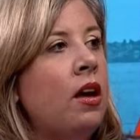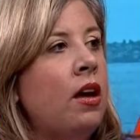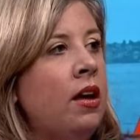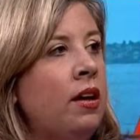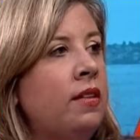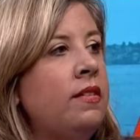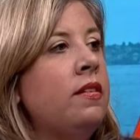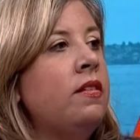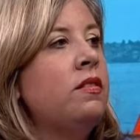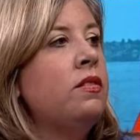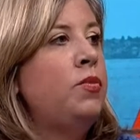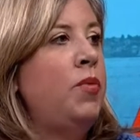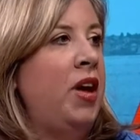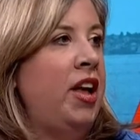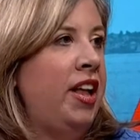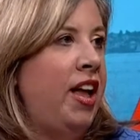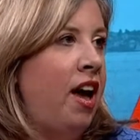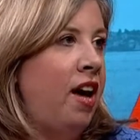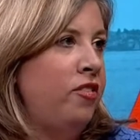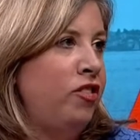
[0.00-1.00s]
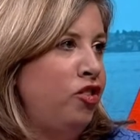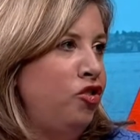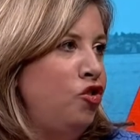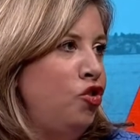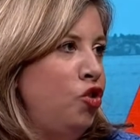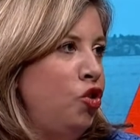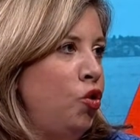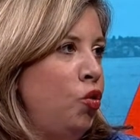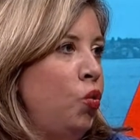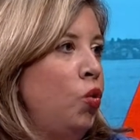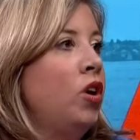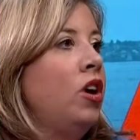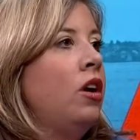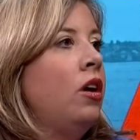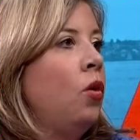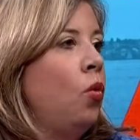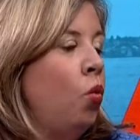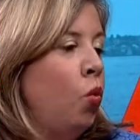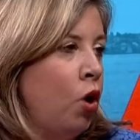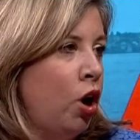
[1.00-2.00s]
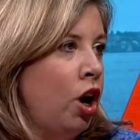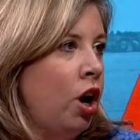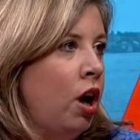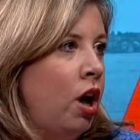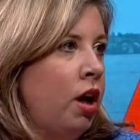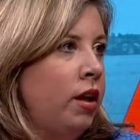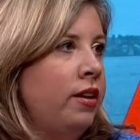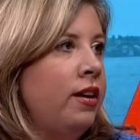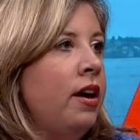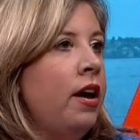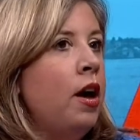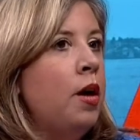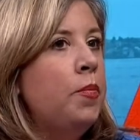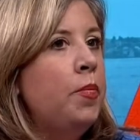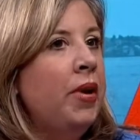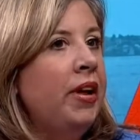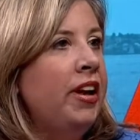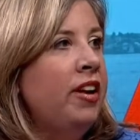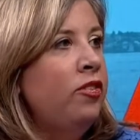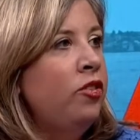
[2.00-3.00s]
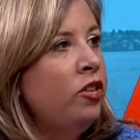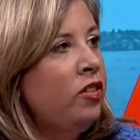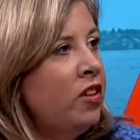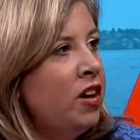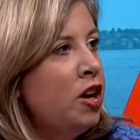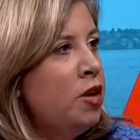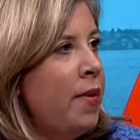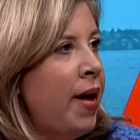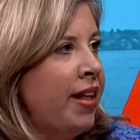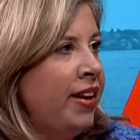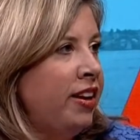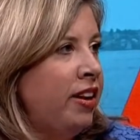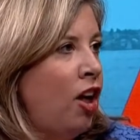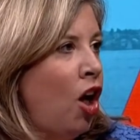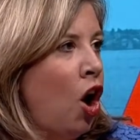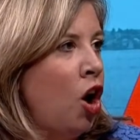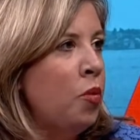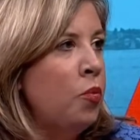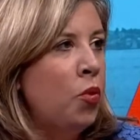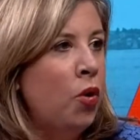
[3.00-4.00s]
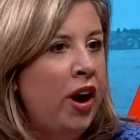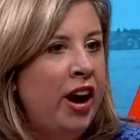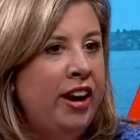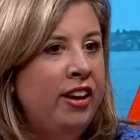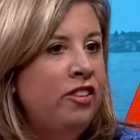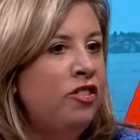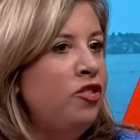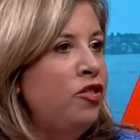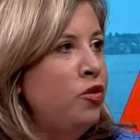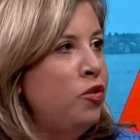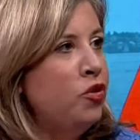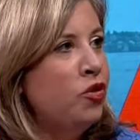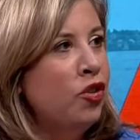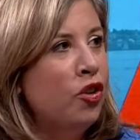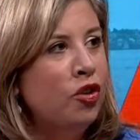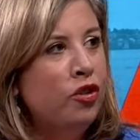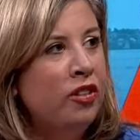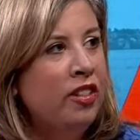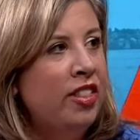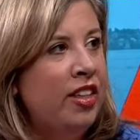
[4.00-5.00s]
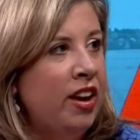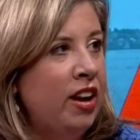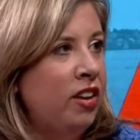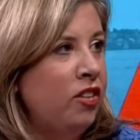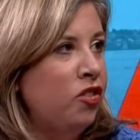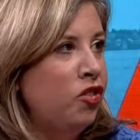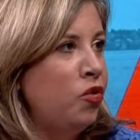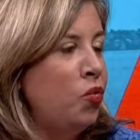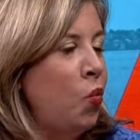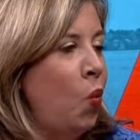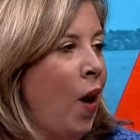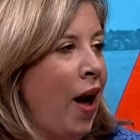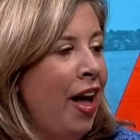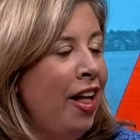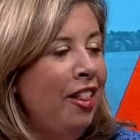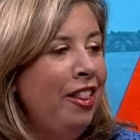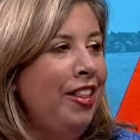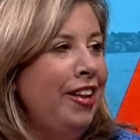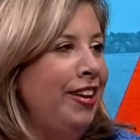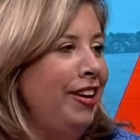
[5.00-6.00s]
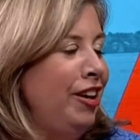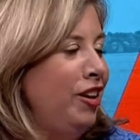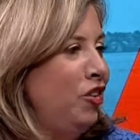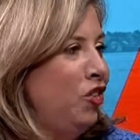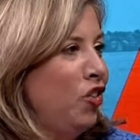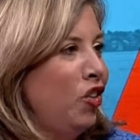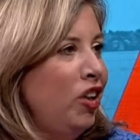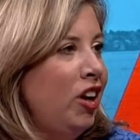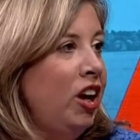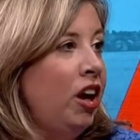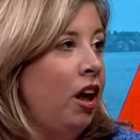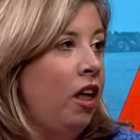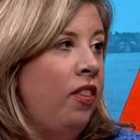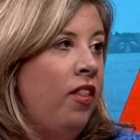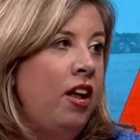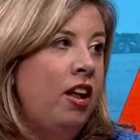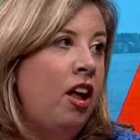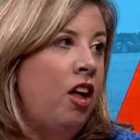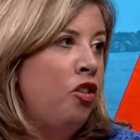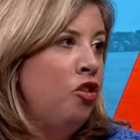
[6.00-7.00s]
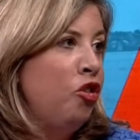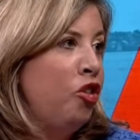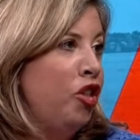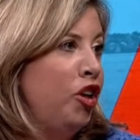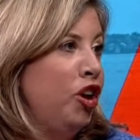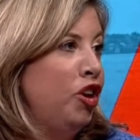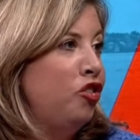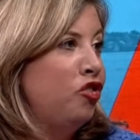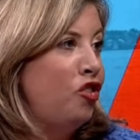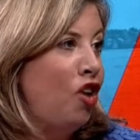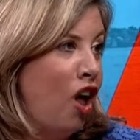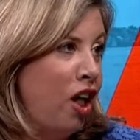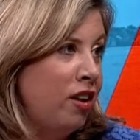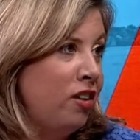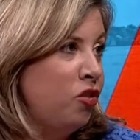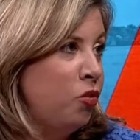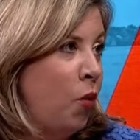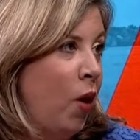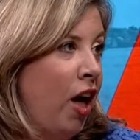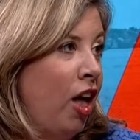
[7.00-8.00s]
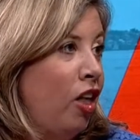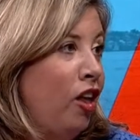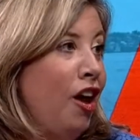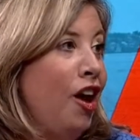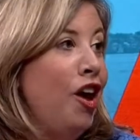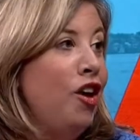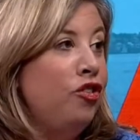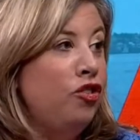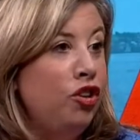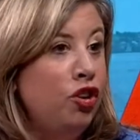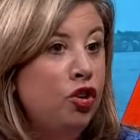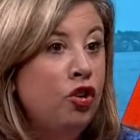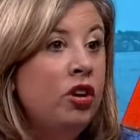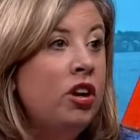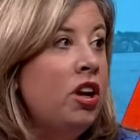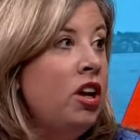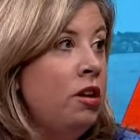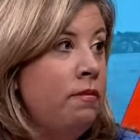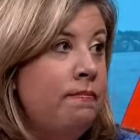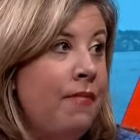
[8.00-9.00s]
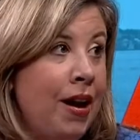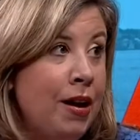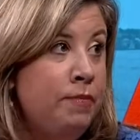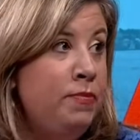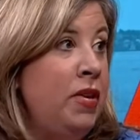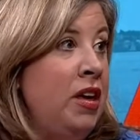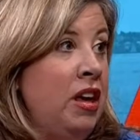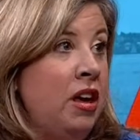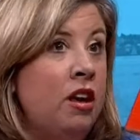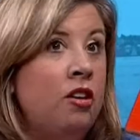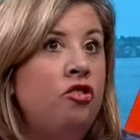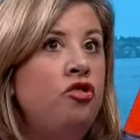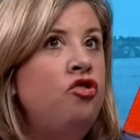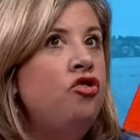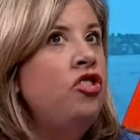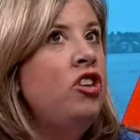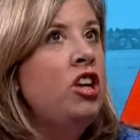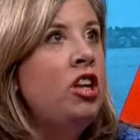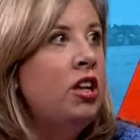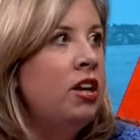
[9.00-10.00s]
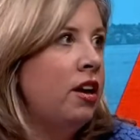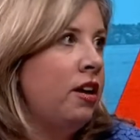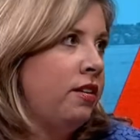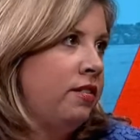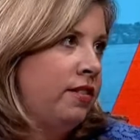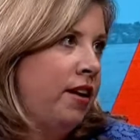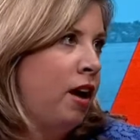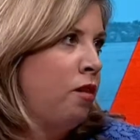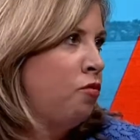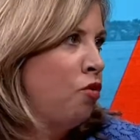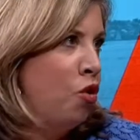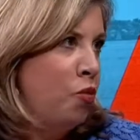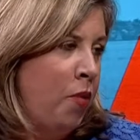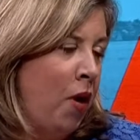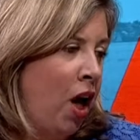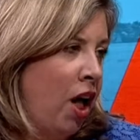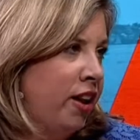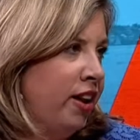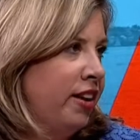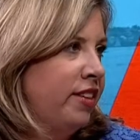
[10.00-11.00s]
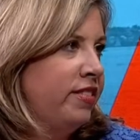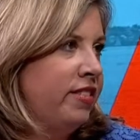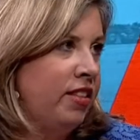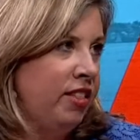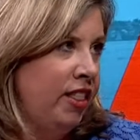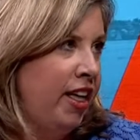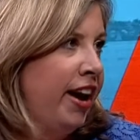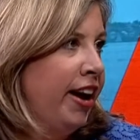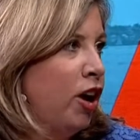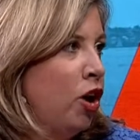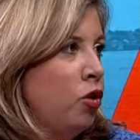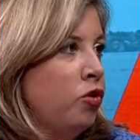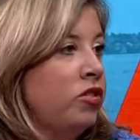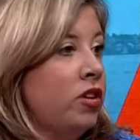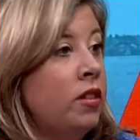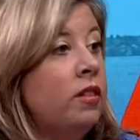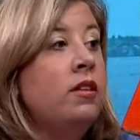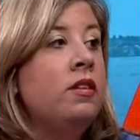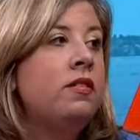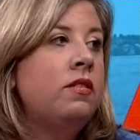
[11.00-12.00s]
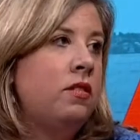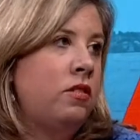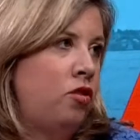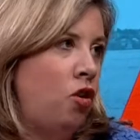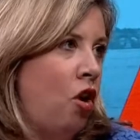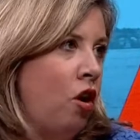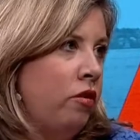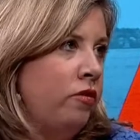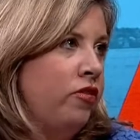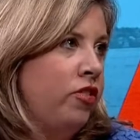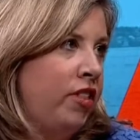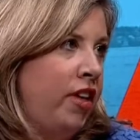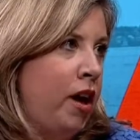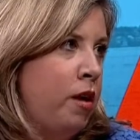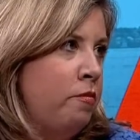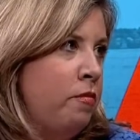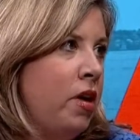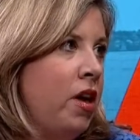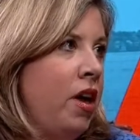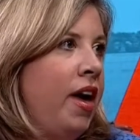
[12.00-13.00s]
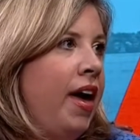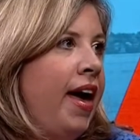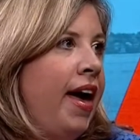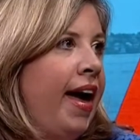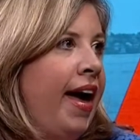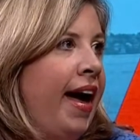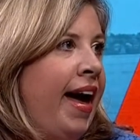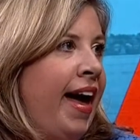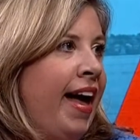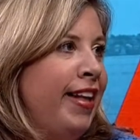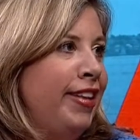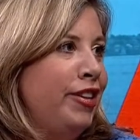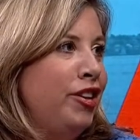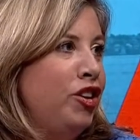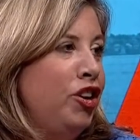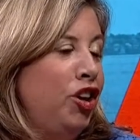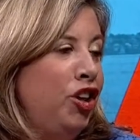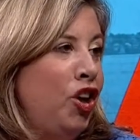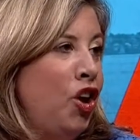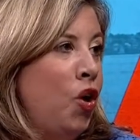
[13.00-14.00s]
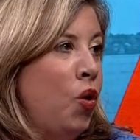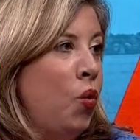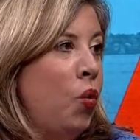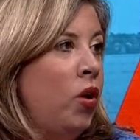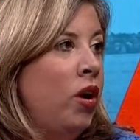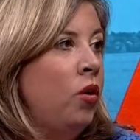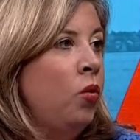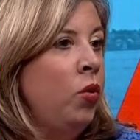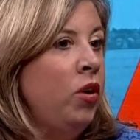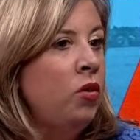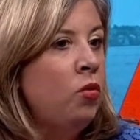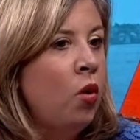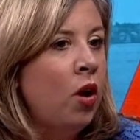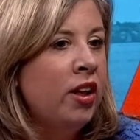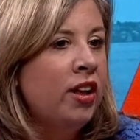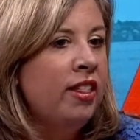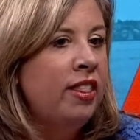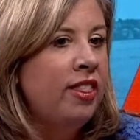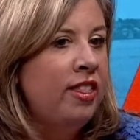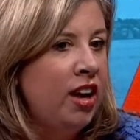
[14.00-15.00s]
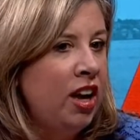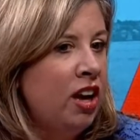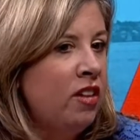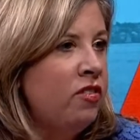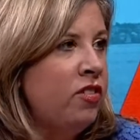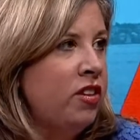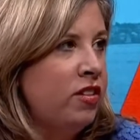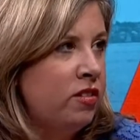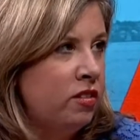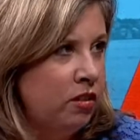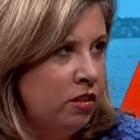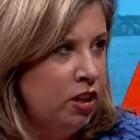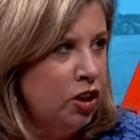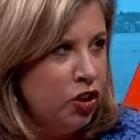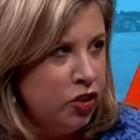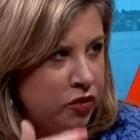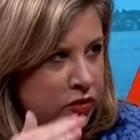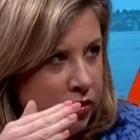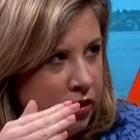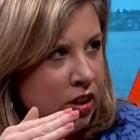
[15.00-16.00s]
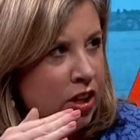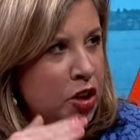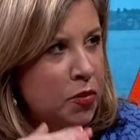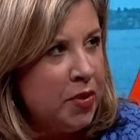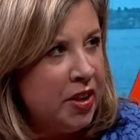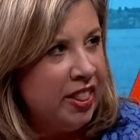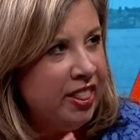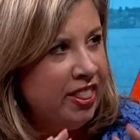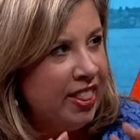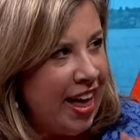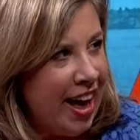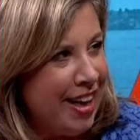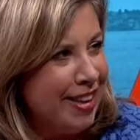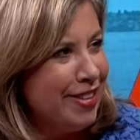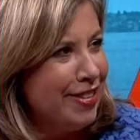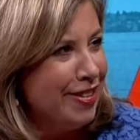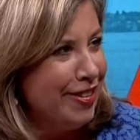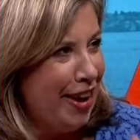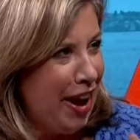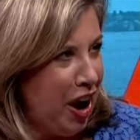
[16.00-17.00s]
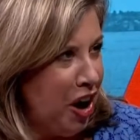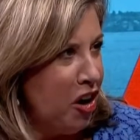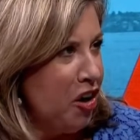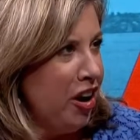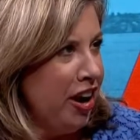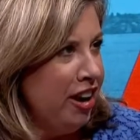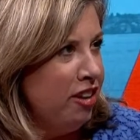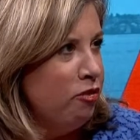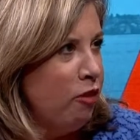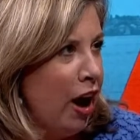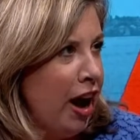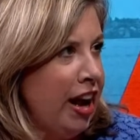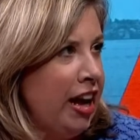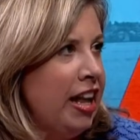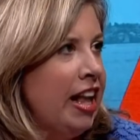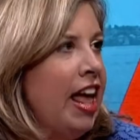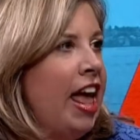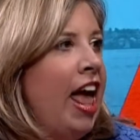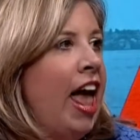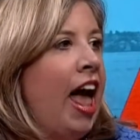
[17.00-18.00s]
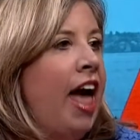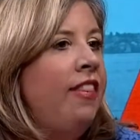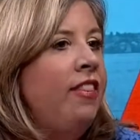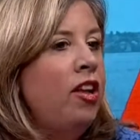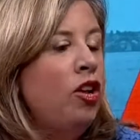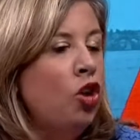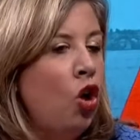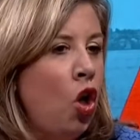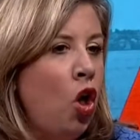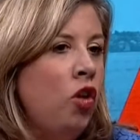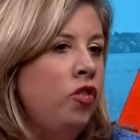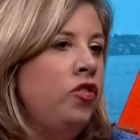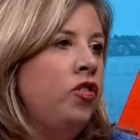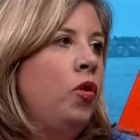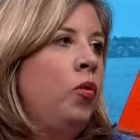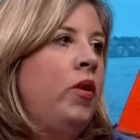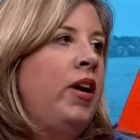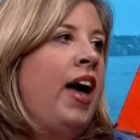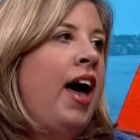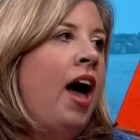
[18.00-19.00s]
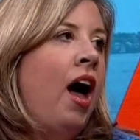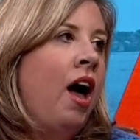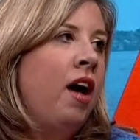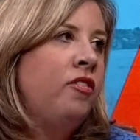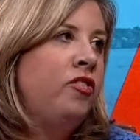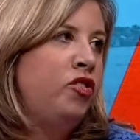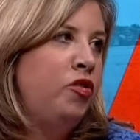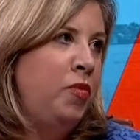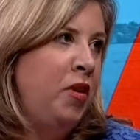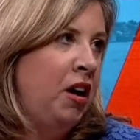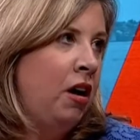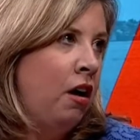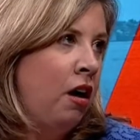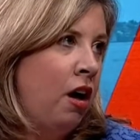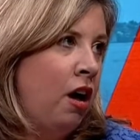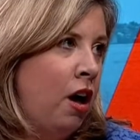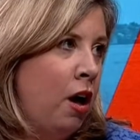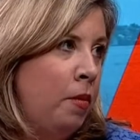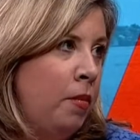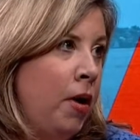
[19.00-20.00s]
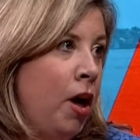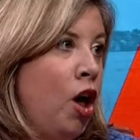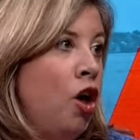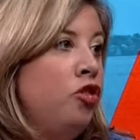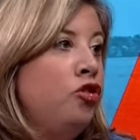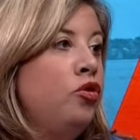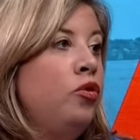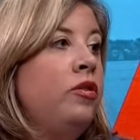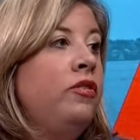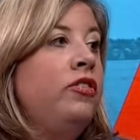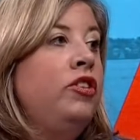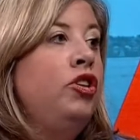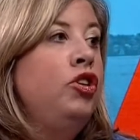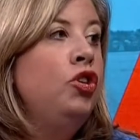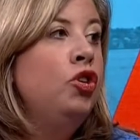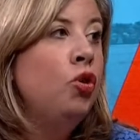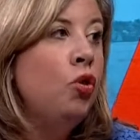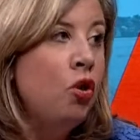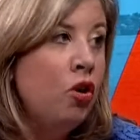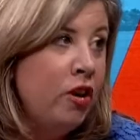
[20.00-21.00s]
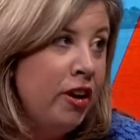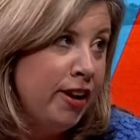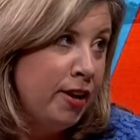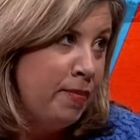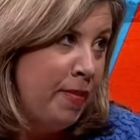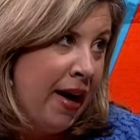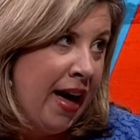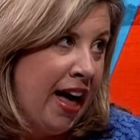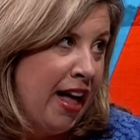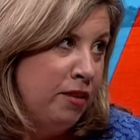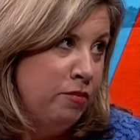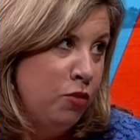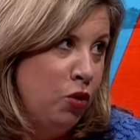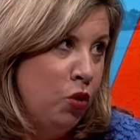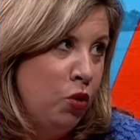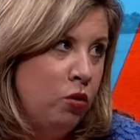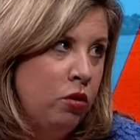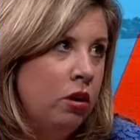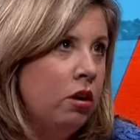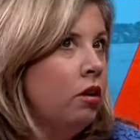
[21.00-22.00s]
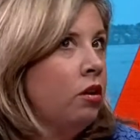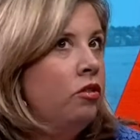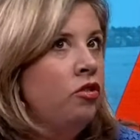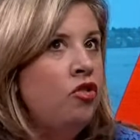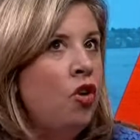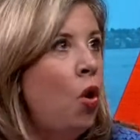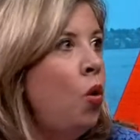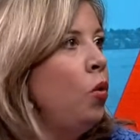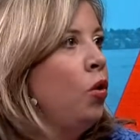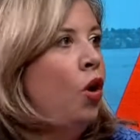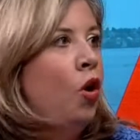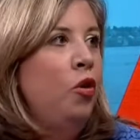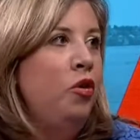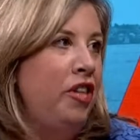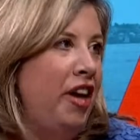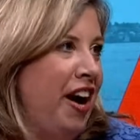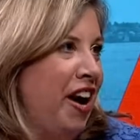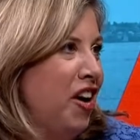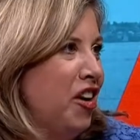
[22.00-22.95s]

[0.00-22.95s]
anticipate having to yeah. work on. But if you think about it, our brains do certain things well and easily, and then other things not as well. So your kid might be a genius at robotics and Legos, and this is hard for them. Right. And you know, we want to think of this little little bit less scary, right? And then also we have to be calm. So if you're in a bad bad mood. Don't go there,